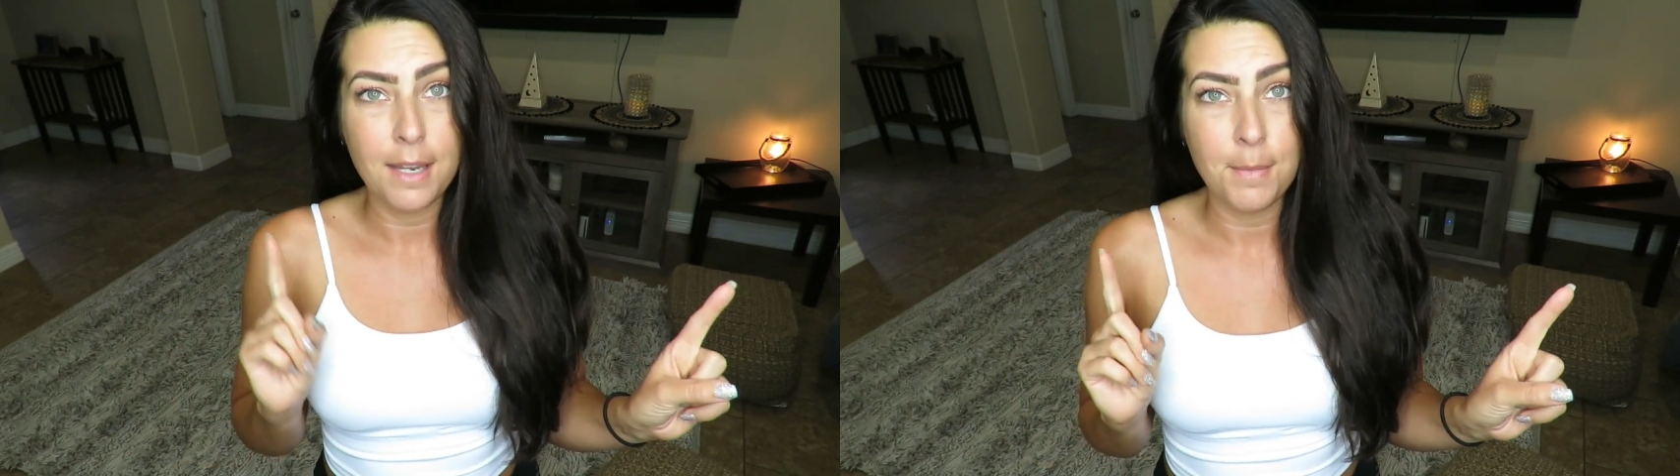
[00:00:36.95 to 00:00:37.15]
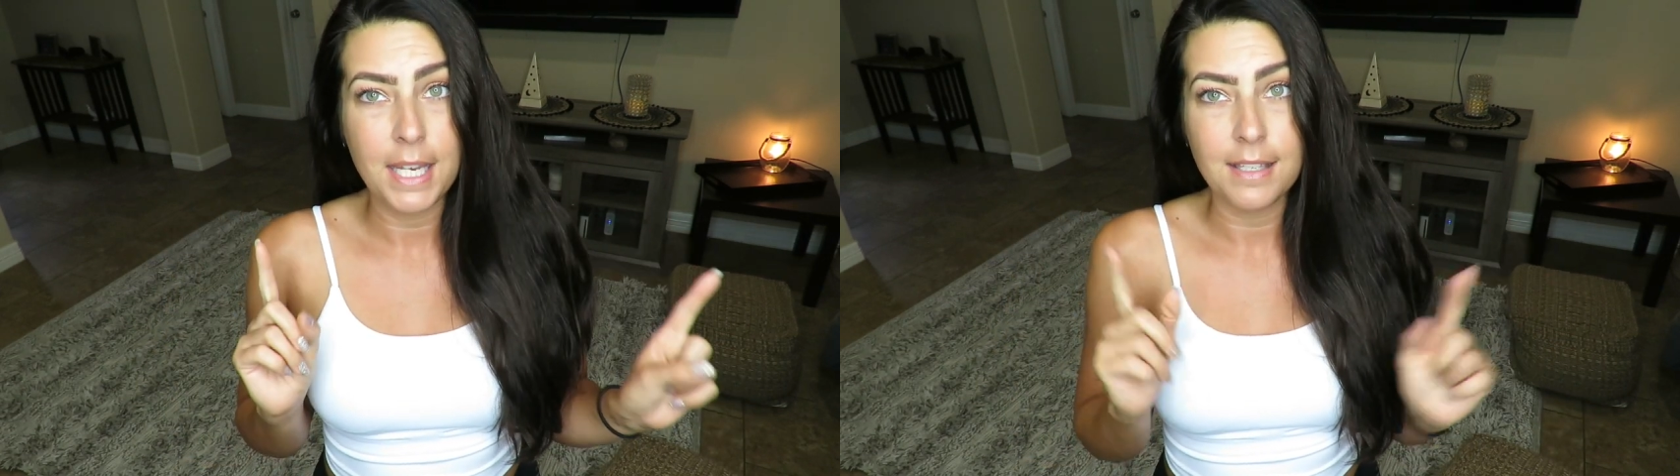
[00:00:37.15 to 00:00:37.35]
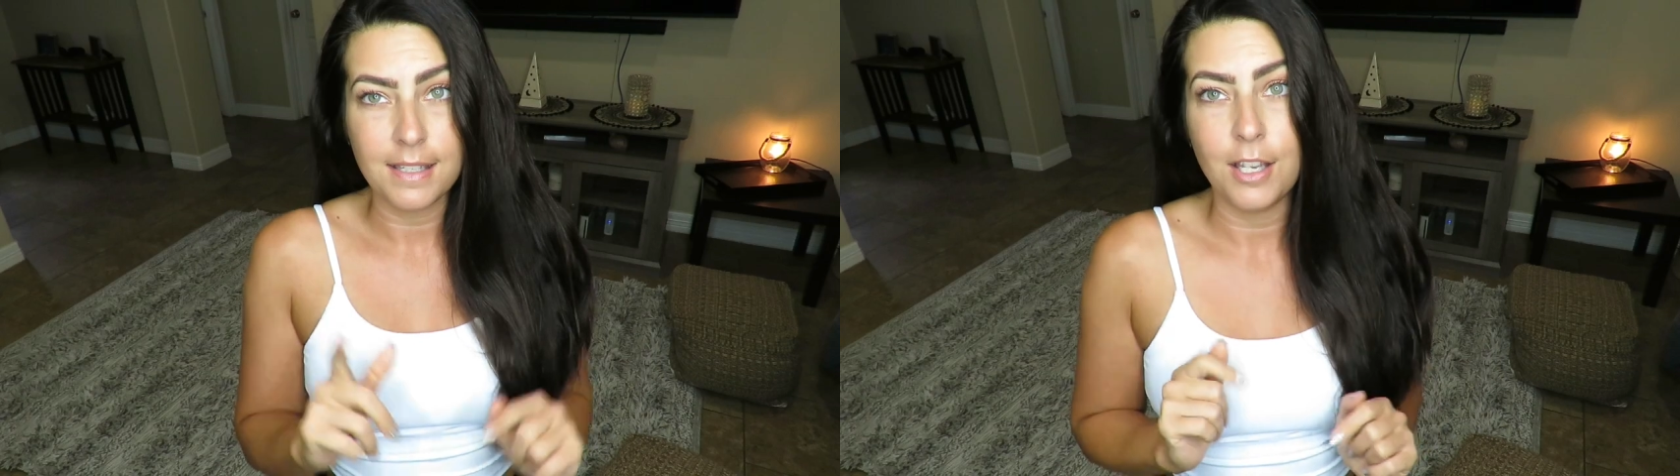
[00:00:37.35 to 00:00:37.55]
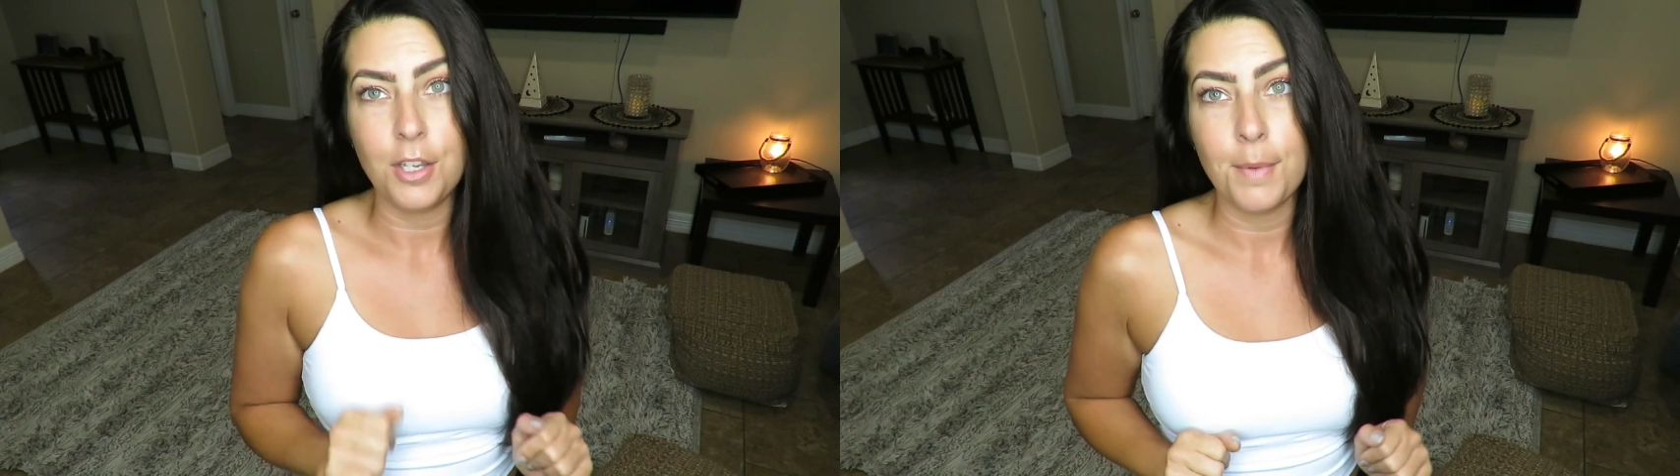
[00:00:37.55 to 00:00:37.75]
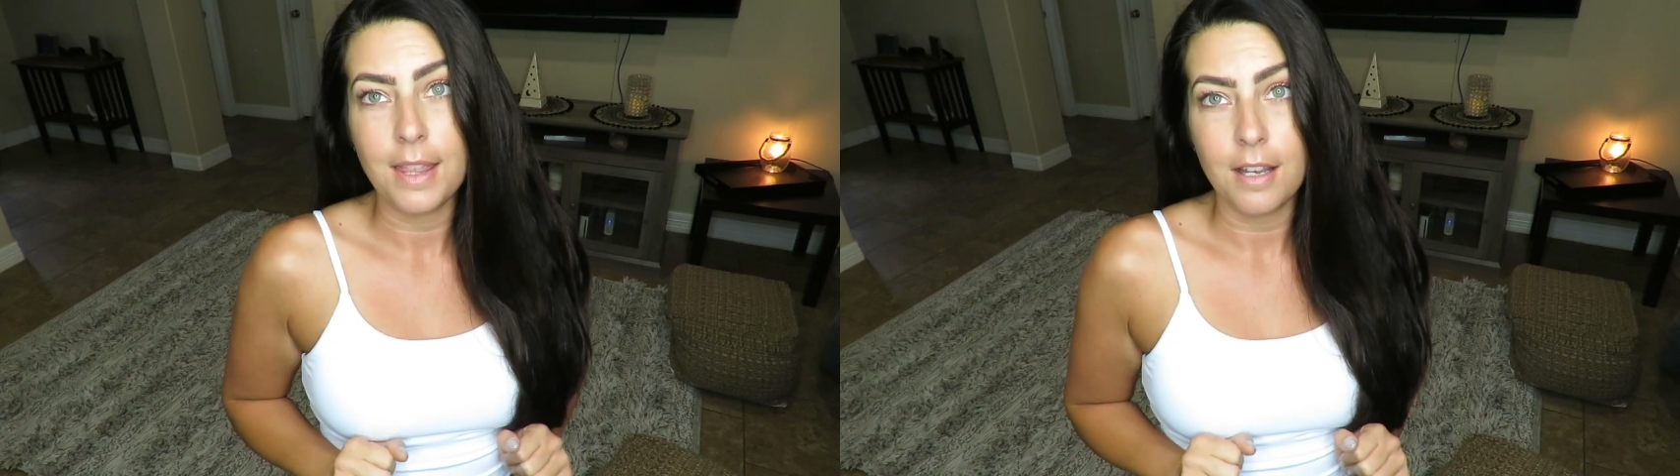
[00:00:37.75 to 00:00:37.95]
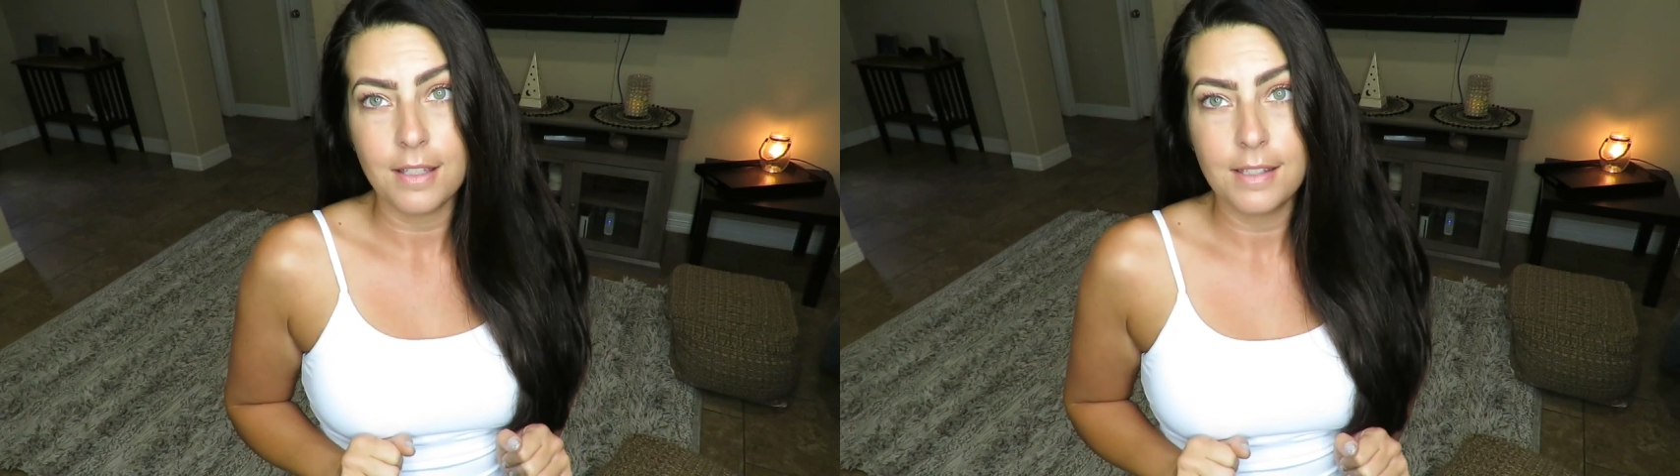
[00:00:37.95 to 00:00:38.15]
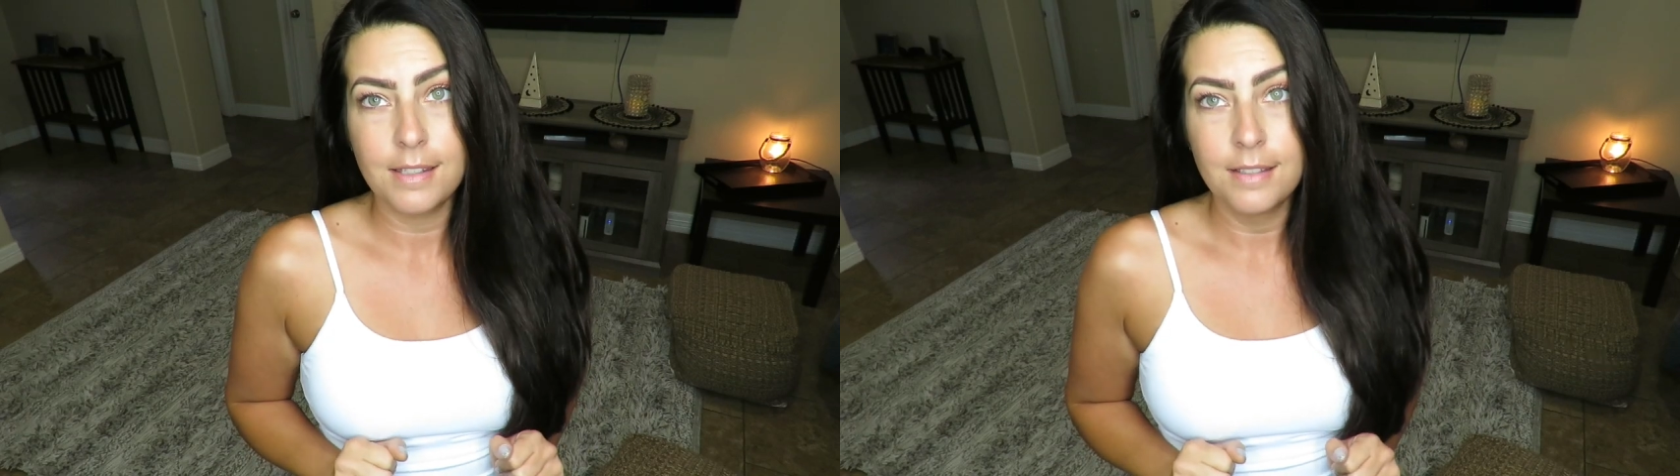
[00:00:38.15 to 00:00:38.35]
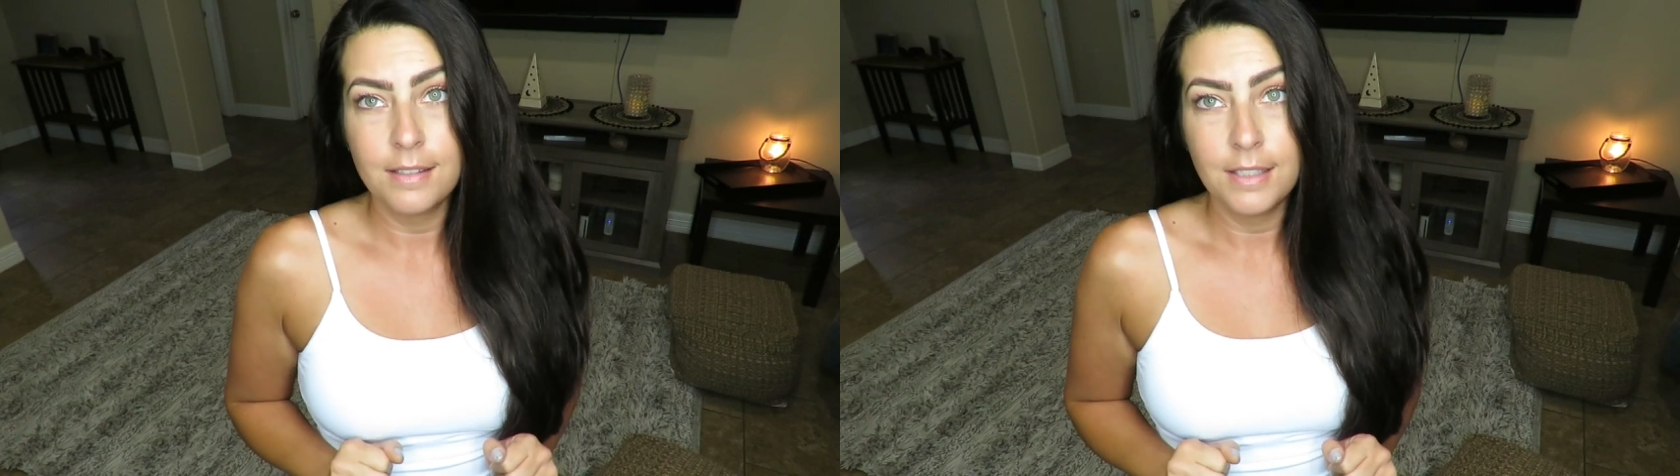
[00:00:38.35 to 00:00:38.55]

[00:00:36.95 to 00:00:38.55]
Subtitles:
in a minute to tell you my thoughts.